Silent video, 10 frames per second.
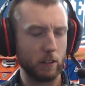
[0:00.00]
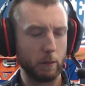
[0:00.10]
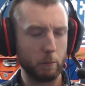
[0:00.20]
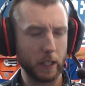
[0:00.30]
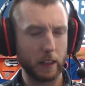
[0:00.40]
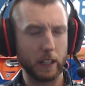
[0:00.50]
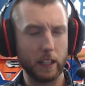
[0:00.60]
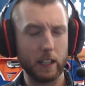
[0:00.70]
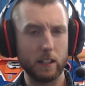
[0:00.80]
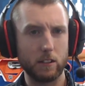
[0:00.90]
Big thing
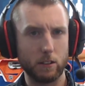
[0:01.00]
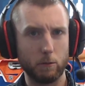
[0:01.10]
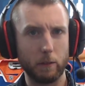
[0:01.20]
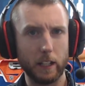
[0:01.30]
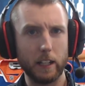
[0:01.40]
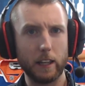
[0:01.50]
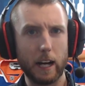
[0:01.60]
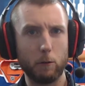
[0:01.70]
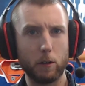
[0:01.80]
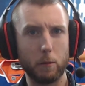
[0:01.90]
is, we needed
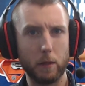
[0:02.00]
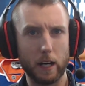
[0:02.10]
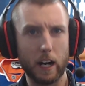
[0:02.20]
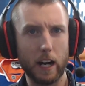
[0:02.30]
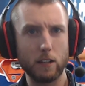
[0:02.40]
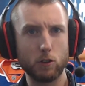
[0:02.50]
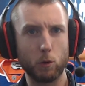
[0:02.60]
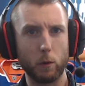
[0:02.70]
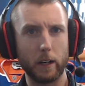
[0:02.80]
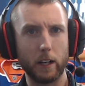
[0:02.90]
that one to be a
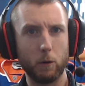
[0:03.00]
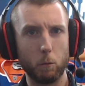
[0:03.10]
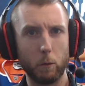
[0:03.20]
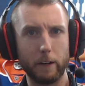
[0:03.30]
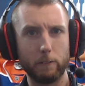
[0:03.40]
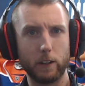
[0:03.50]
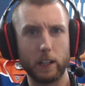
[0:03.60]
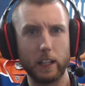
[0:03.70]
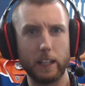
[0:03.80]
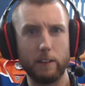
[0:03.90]
high-scoring win for the
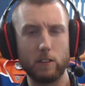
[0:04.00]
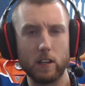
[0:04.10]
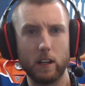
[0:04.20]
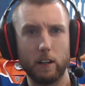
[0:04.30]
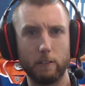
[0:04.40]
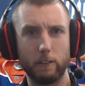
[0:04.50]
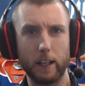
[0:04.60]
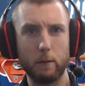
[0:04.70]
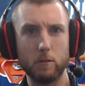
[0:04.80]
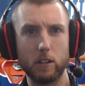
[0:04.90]
Leafs.
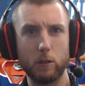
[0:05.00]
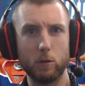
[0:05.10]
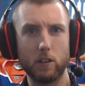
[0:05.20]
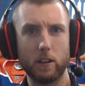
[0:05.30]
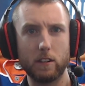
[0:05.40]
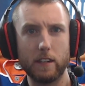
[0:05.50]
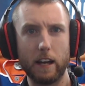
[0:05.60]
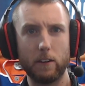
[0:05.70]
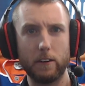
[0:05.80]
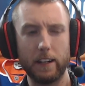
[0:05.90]
Flames lose on a
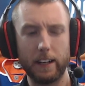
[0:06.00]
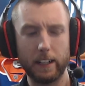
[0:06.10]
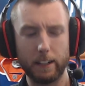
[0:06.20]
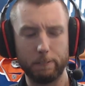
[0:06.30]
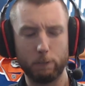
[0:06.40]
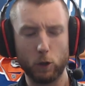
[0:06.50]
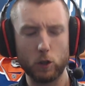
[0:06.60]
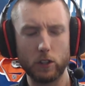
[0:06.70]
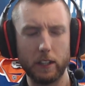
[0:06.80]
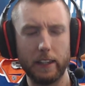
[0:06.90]
Saturday night.
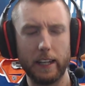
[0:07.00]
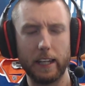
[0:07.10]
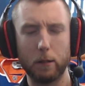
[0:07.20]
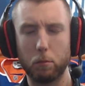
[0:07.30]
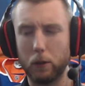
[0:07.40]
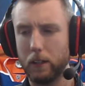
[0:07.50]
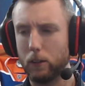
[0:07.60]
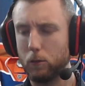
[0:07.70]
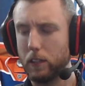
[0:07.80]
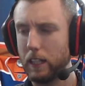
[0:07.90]
Unfortunately, they get a point in
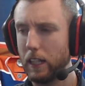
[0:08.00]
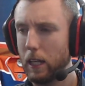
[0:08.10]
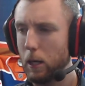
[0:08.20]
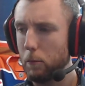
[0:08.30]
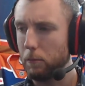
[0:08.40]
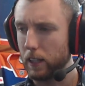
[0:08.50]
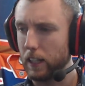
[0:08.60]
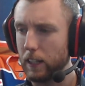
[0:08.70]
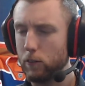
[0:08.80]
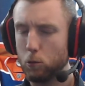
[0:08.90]
OT, but the
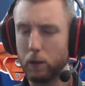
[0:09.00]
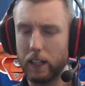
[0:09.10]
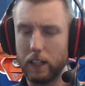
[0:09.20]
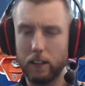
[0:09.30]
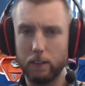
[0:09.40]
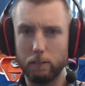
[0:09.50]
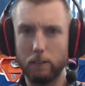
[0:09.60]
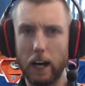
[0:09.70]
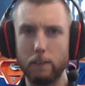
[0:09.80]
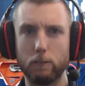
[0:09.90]
Leafs win
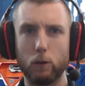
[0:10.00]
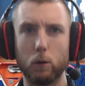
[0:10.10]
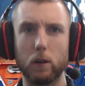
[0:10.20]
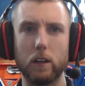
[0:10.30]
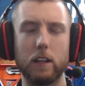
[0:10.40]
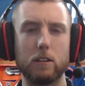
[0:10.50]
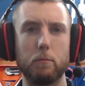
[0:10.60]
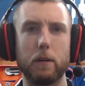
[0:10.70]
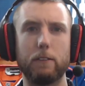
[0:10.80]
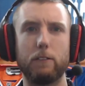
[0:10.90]
5-4. It's a
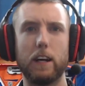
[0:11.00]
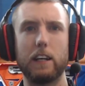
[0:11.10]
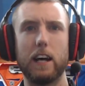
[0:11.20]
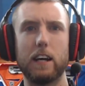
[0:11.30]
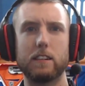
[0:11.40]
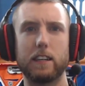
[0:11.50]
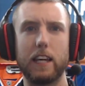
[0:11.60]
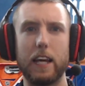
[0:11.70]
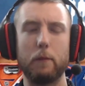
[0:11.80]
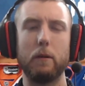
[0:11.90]
big, fantastic
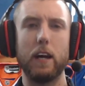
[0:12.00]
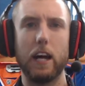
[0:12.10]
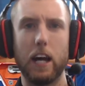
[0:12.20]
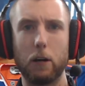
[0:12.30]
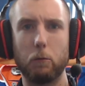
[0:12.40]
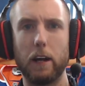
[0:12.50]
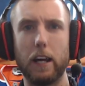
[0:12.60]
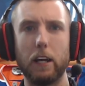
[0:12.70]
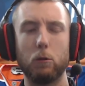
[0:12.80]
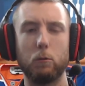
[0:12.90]
game, and
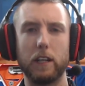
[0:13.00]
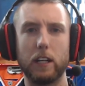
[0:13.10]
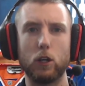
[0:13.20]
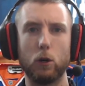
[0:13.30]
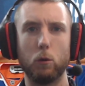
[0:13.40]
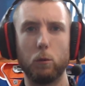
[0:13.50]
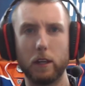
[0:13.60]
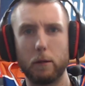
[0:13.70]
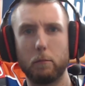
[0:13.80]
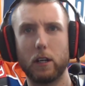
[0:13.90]
away we go with
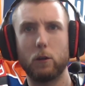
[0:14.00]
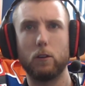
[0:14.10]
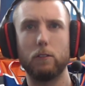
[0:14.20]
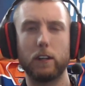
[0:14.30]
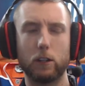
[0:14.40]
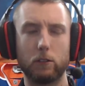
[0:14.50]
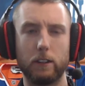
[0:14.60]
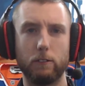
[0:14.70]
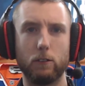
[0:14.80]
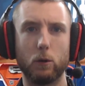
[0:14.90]
a big old victory
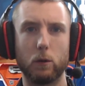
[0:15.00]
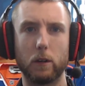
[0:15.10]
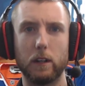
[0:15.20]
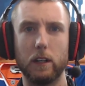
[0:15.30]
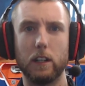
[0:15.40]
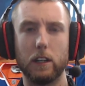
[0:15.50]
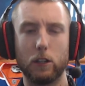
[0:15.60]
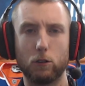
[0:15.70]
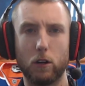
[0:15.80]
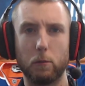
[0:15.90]
for the
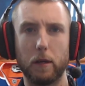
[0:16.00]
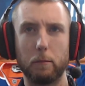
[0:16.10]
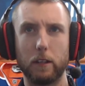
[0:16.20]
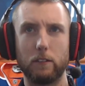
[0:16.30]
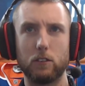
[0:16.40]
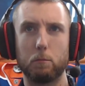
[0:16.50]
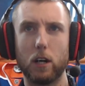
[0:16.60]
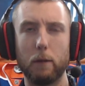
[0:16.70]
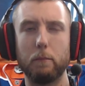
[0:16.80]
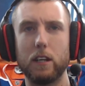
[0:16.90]
Toronto Maple Leafs.
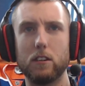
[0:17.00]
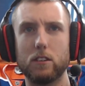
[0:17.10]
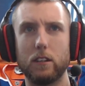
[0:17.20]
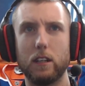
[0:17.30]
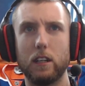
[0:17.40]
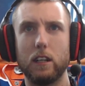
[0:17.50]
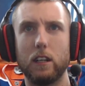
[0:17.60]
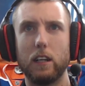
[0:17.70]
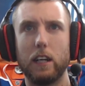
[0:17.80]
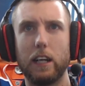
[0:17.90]
Problem is,
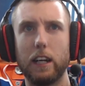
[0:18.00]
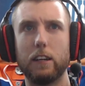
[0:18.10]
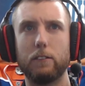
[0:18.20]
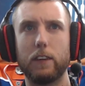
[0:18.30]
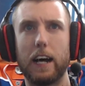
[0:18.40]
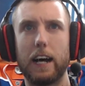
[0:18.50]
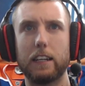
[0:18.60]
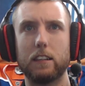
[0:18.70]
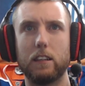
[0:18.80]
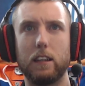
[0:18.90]
in of
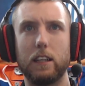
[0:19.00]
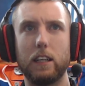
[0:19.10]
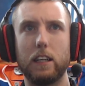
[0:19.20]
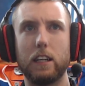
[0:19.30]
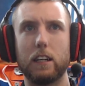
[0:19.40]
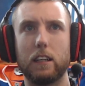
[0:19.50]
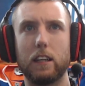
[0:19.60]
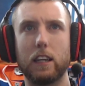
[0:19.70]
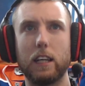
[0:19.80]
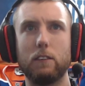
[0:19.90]
that, the
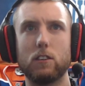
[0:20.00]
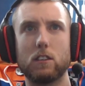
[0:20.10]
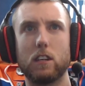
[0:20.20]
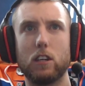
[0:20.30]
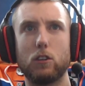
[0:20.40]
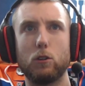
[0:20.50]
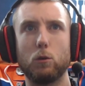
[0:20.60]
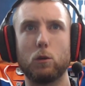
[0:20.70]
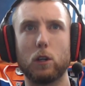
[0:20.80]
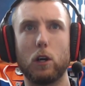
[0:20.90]
Leafs get to
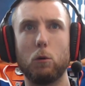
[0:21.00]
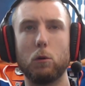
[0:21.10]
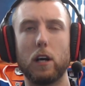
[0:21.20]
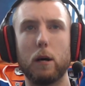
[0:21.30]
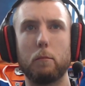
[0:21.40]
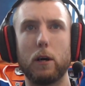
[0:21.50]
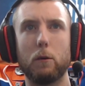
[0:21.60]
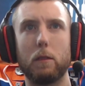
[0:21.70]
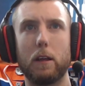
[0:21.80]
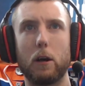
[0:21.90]
gloat
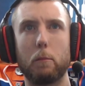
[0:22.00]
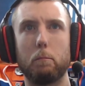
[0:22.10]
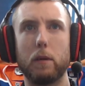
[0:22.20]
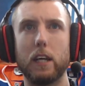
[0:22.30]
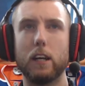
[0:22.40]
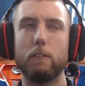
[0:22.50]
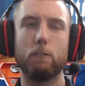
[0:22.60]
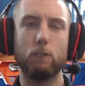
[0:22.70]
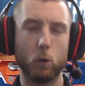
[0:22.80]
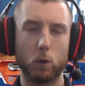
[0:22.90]
about their big
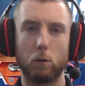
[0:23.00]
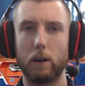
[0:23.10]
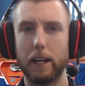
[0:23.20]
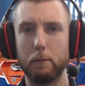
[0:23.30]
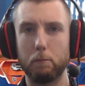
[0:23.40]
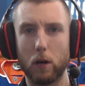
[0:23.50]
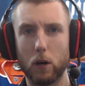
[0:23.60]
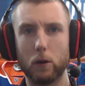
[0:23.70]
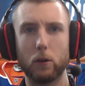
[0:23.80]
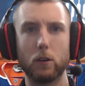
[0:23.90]
four, right? Marner,